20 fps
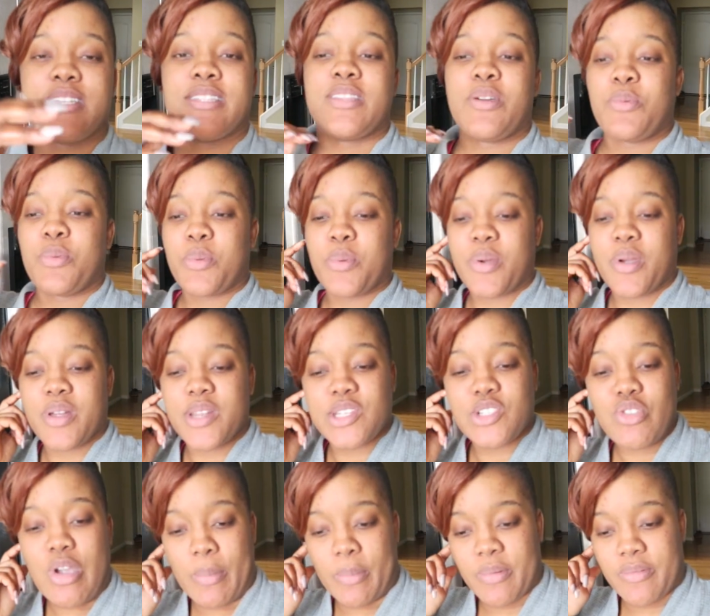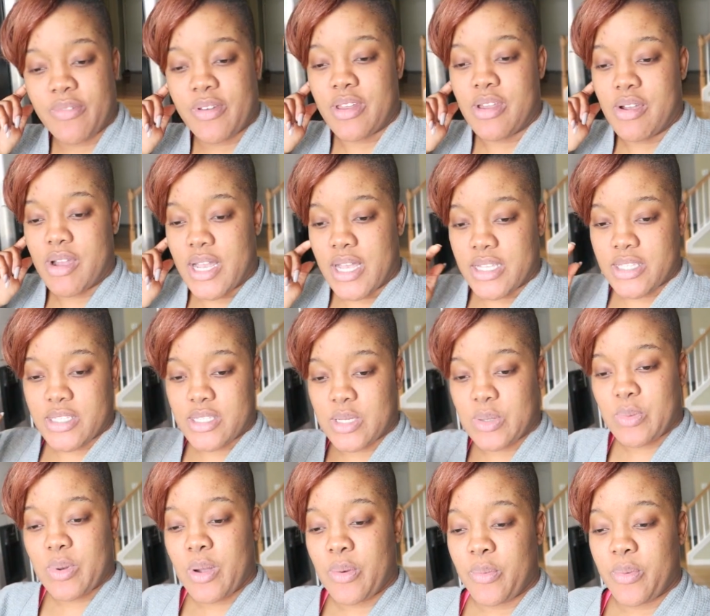said that we were going to drop a video as
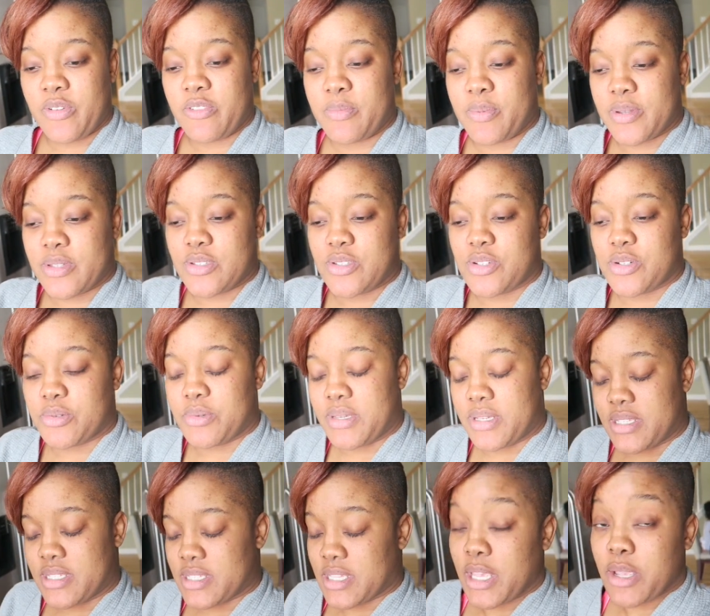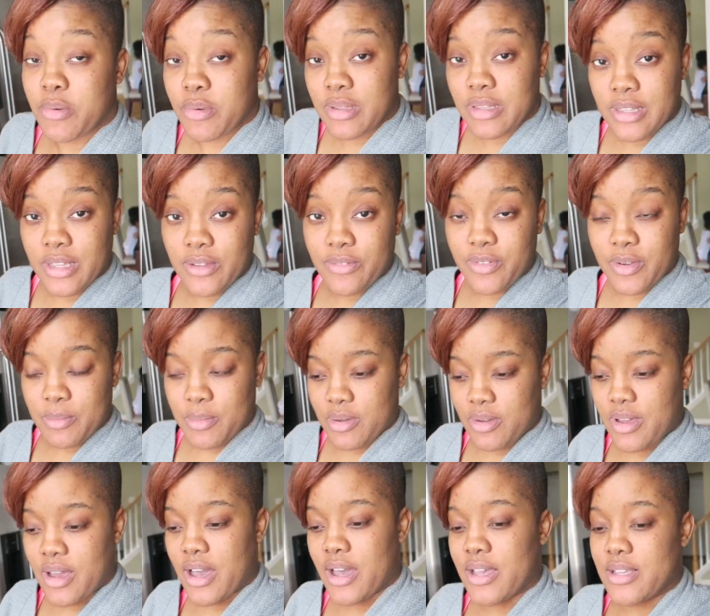to what we've been doing secretly from you
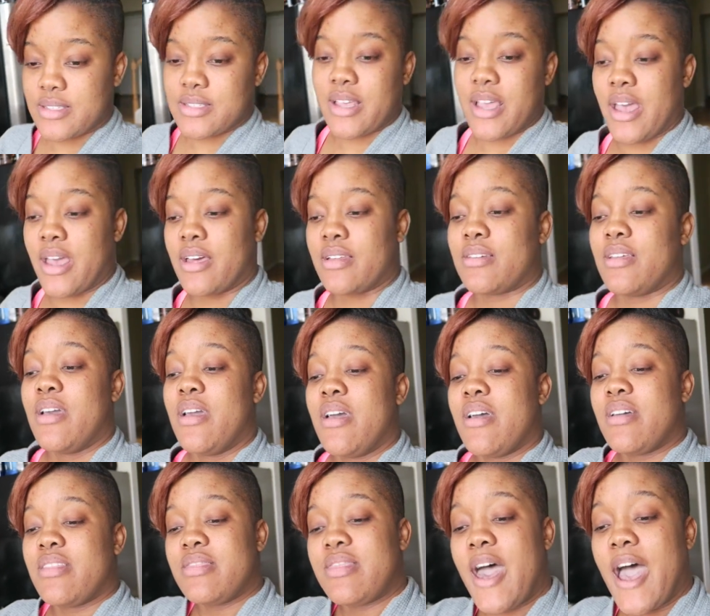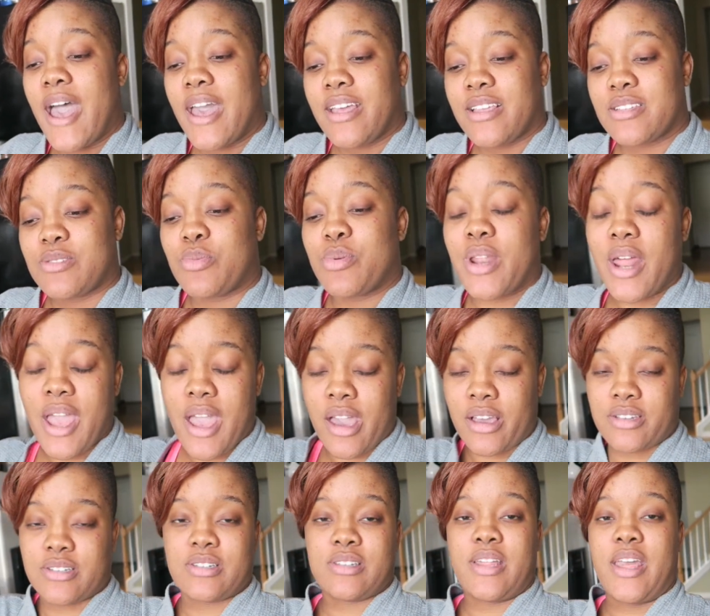guys and that is what I
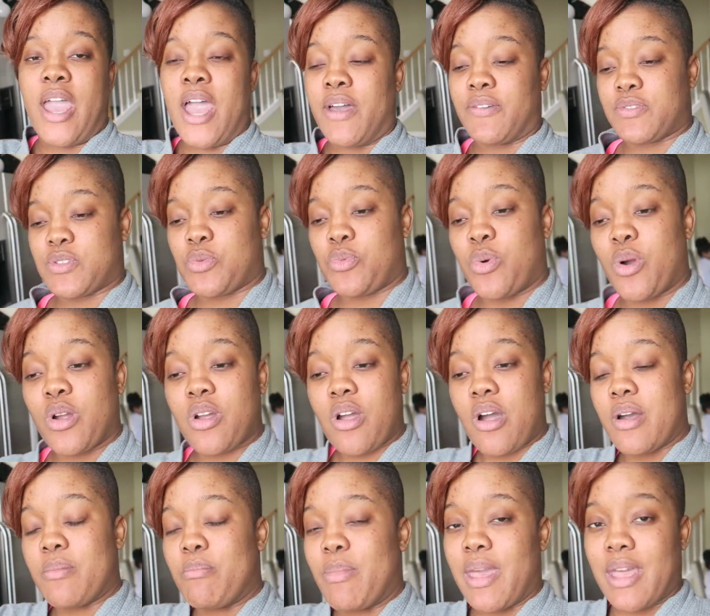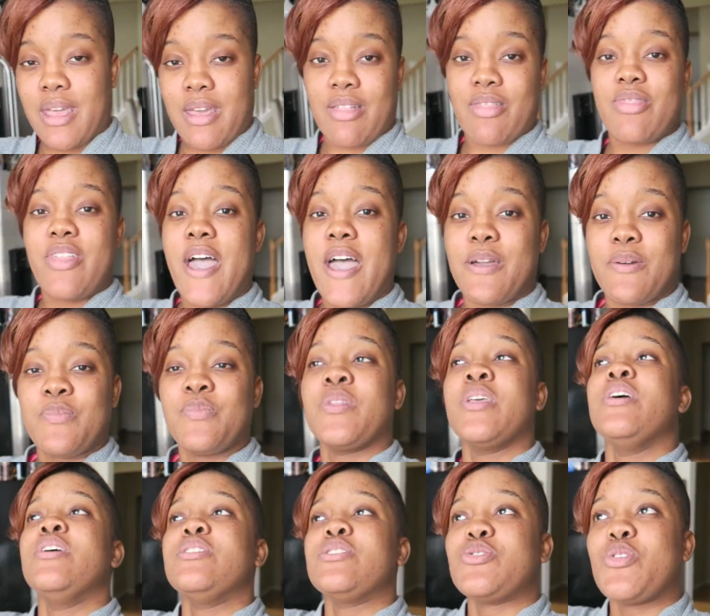actually have to work on making that.
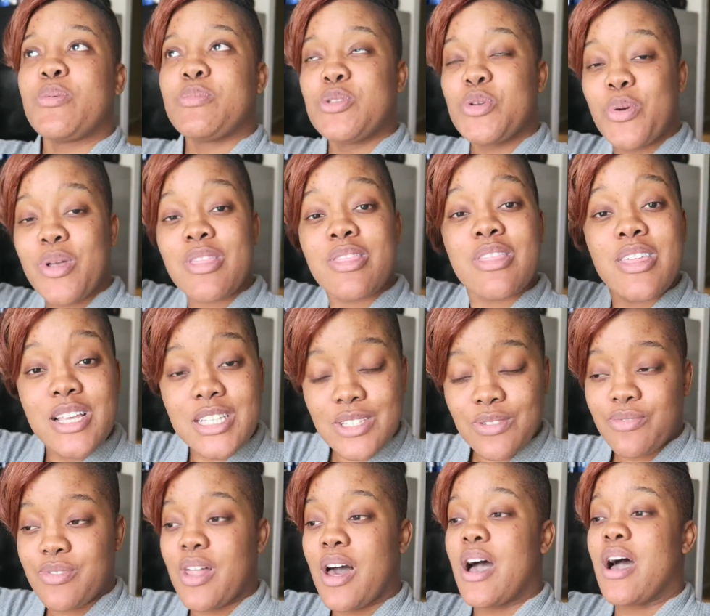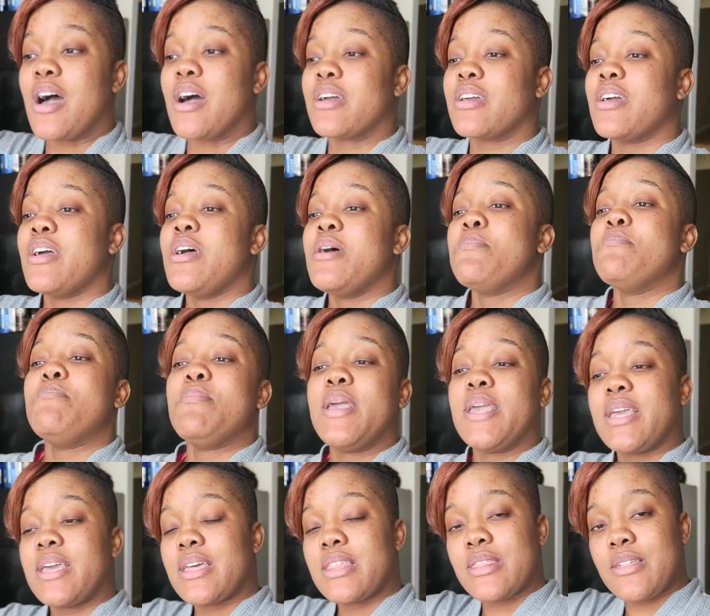So I'm doing this vlog,
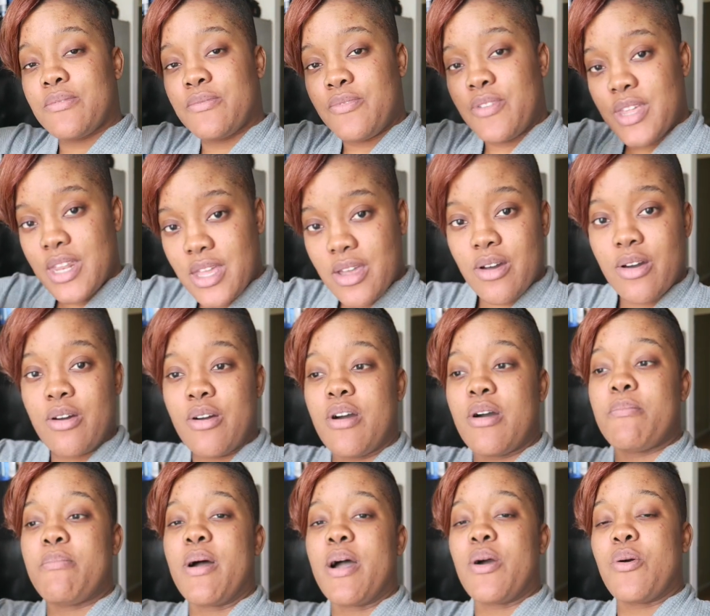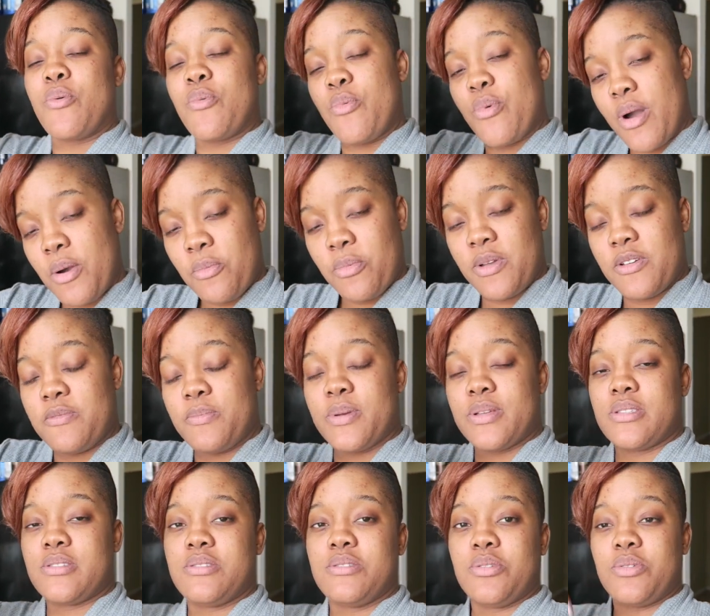making the video about what we've
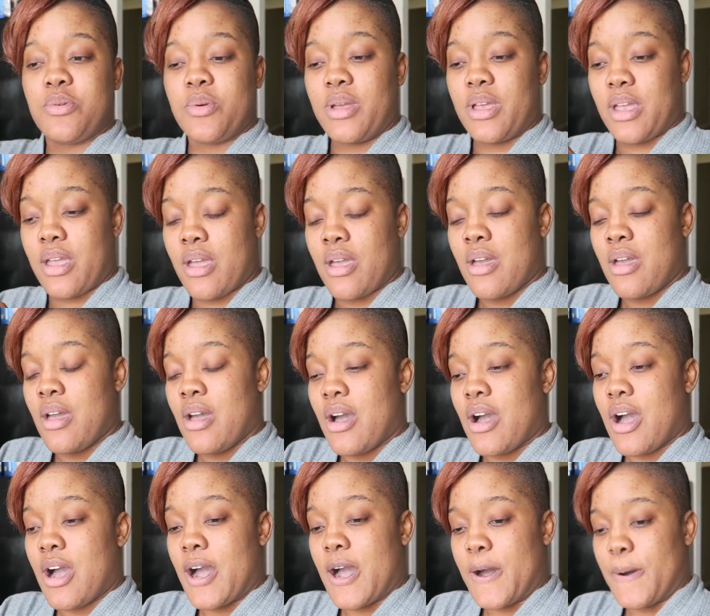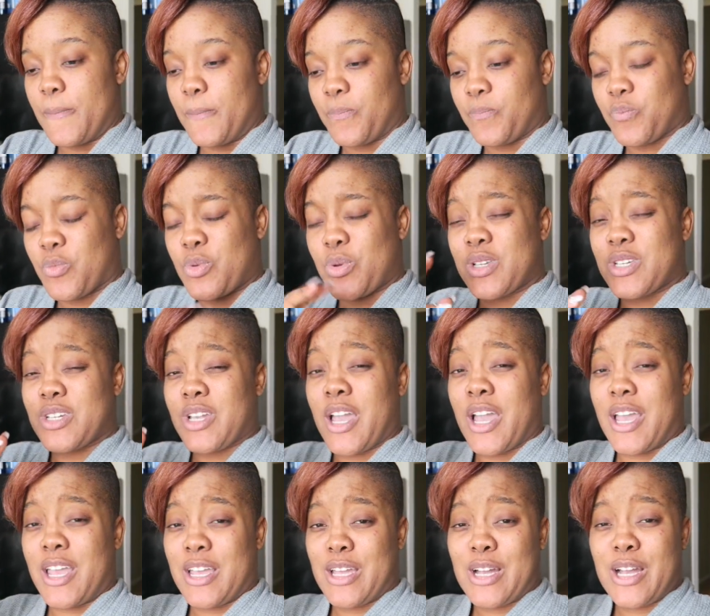been doing, um, which
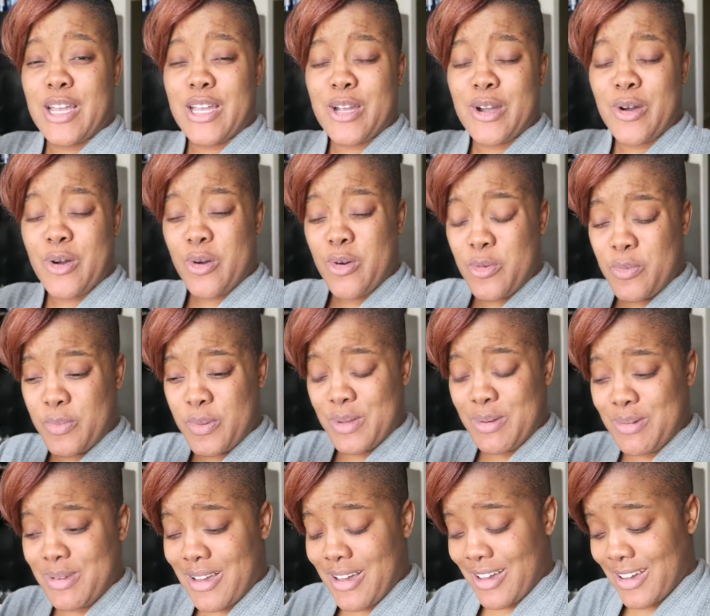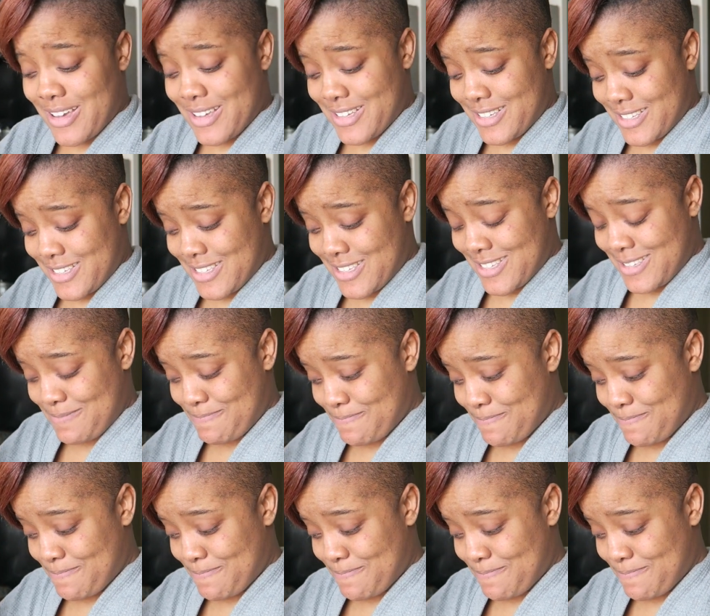I, I hope you guys